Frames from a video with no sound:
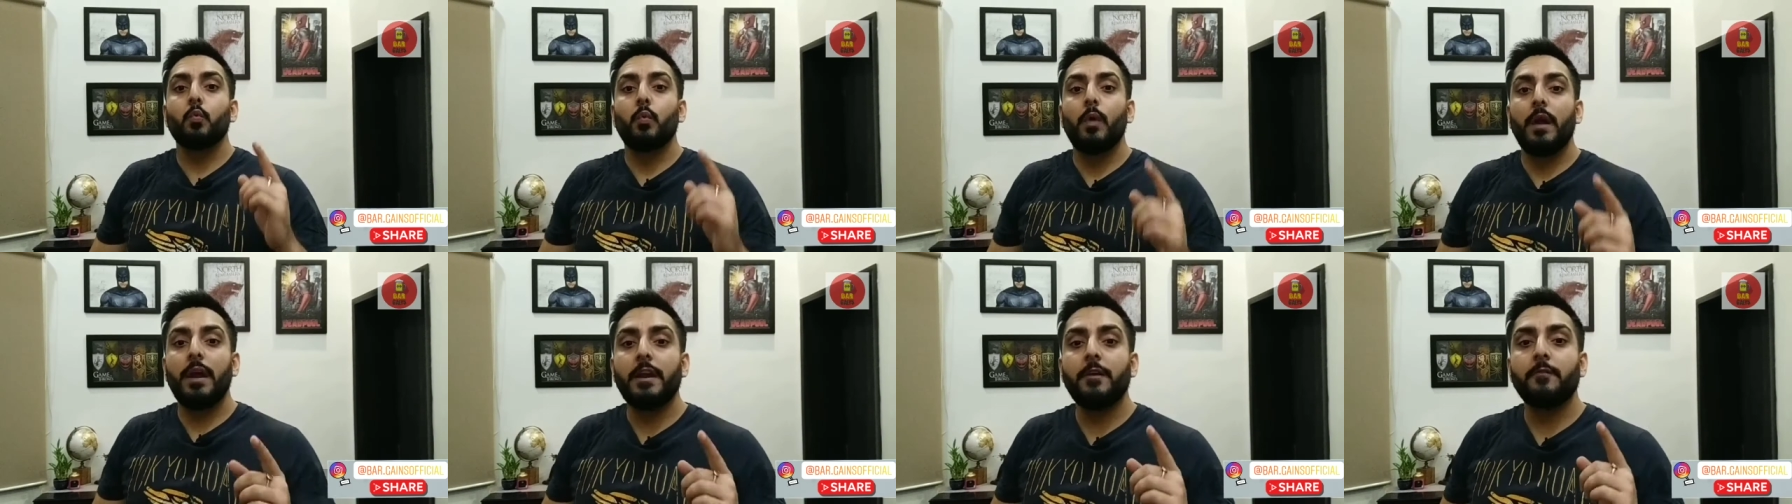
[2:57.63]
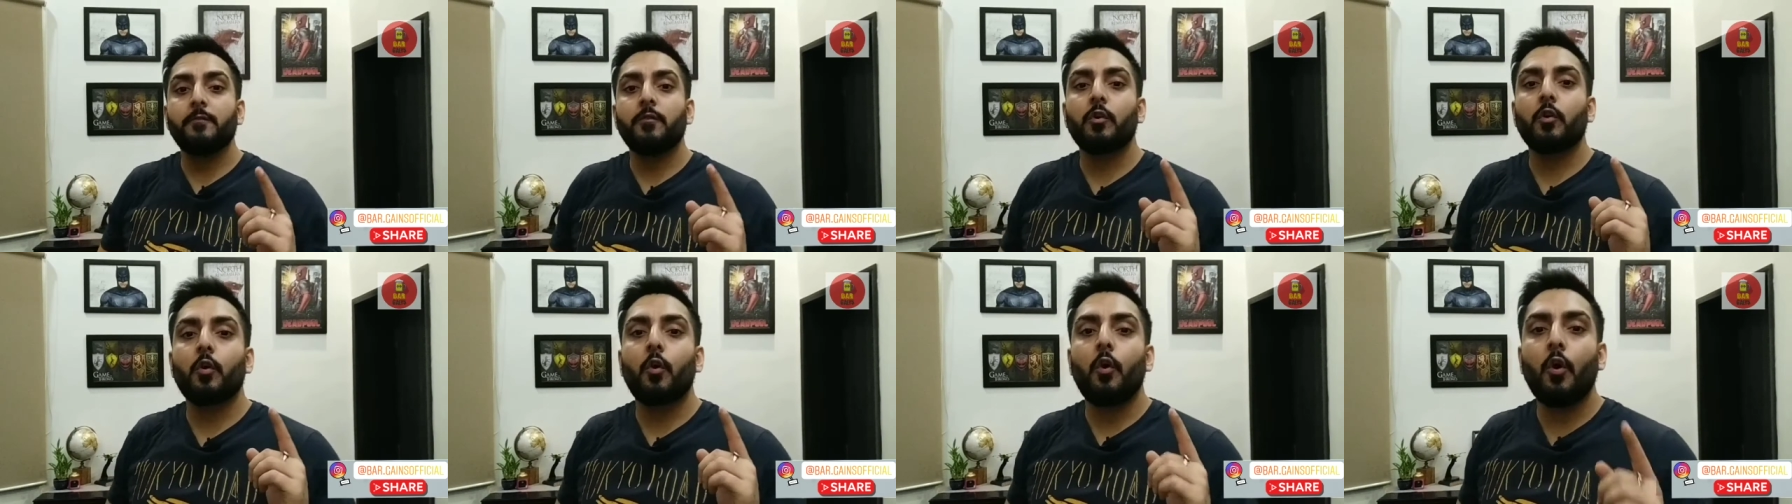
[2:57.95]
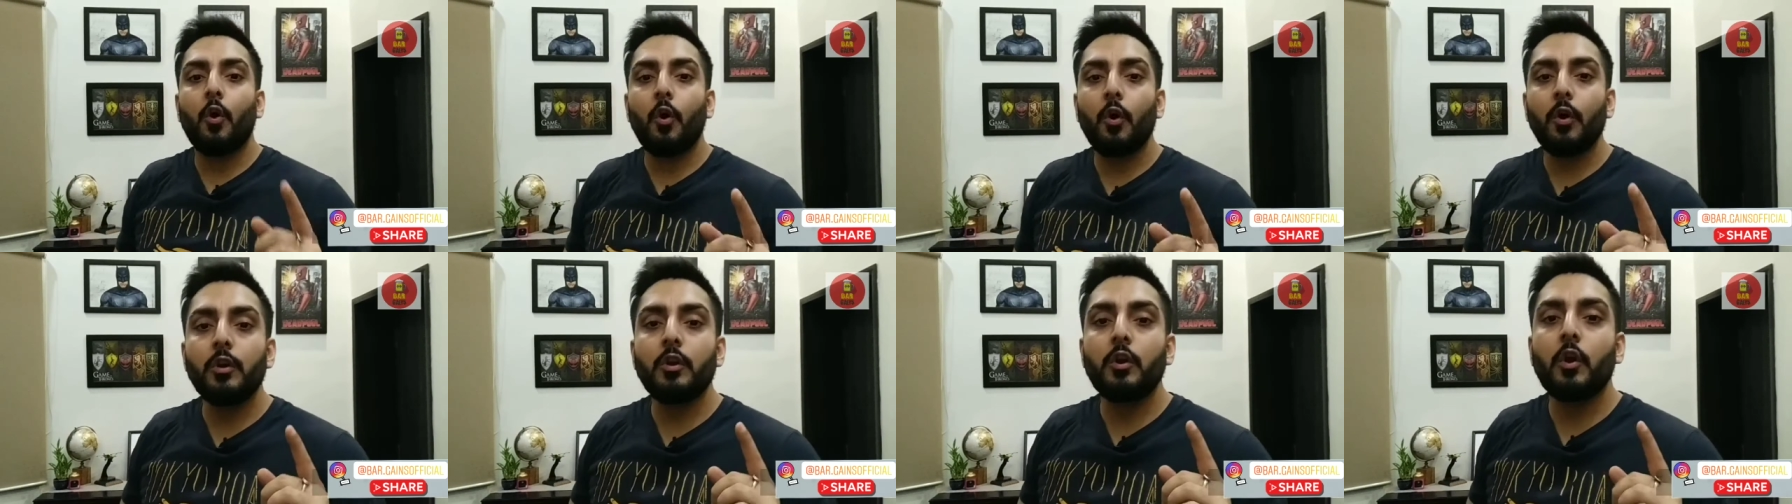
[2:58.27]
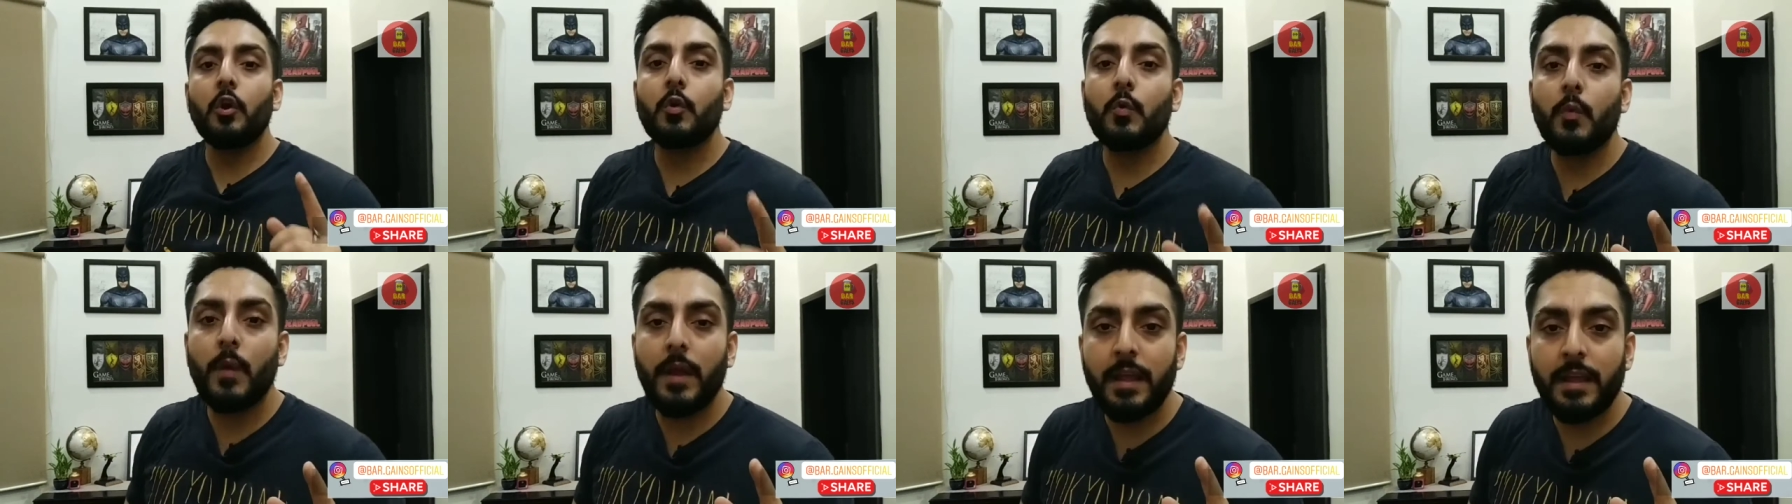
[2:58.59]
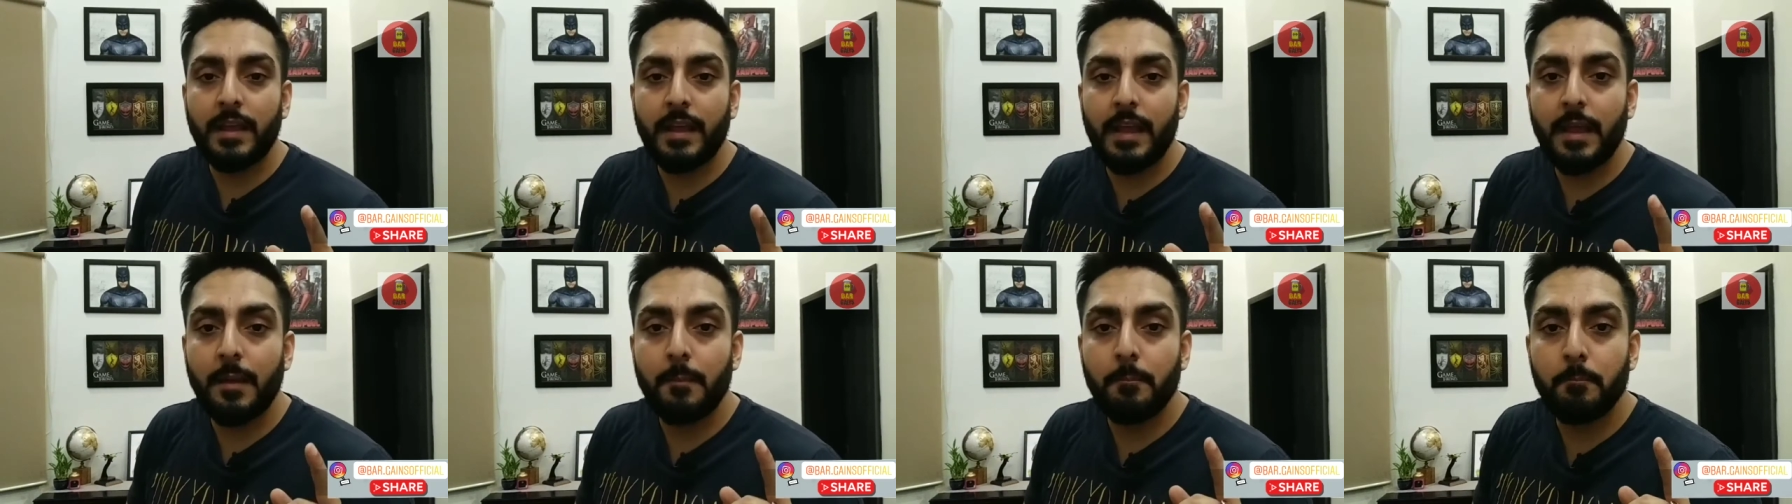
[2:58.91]
wait for all your
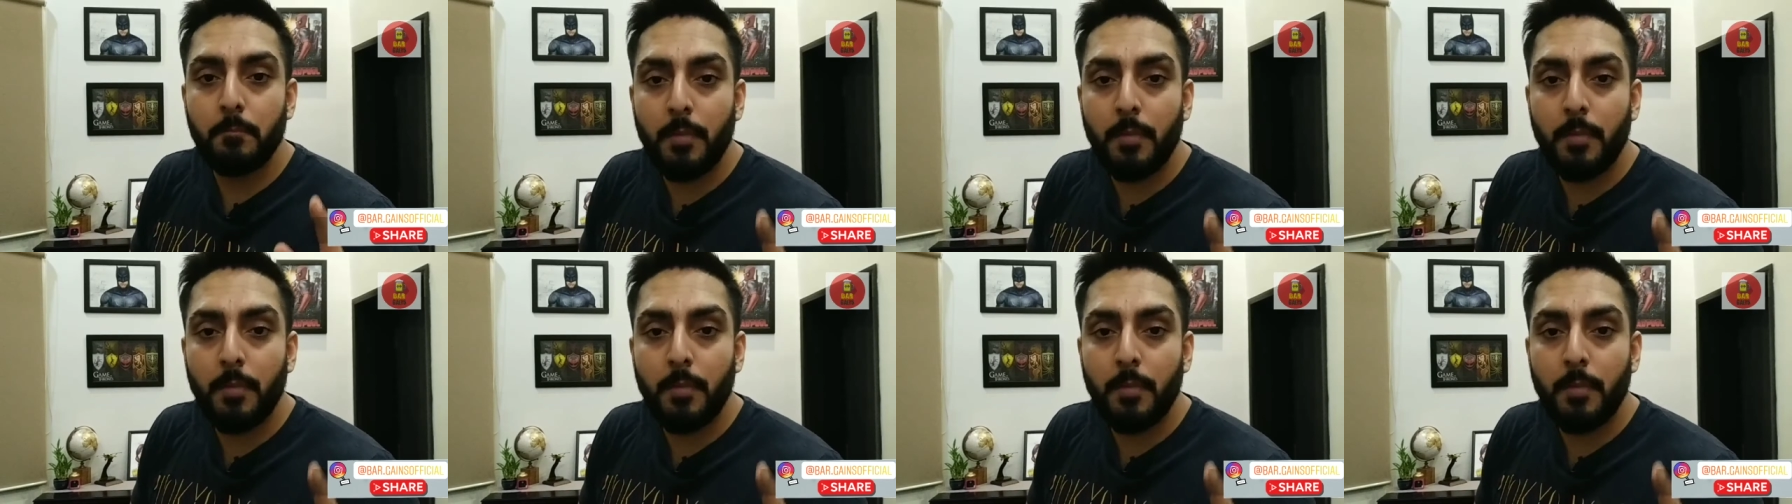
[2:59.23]
drinking